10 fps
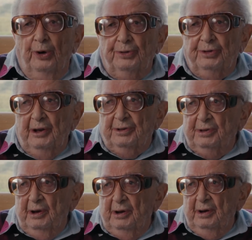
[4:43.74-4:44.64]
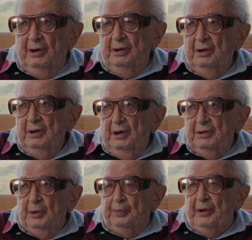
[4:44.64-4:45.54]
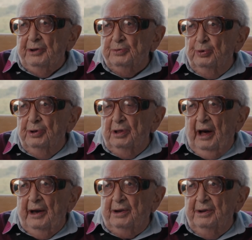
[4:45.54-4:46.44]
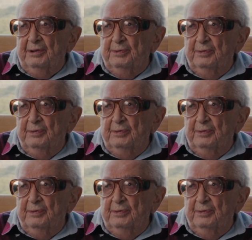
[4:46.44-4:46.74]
thought that uh, the players wouldn't like it,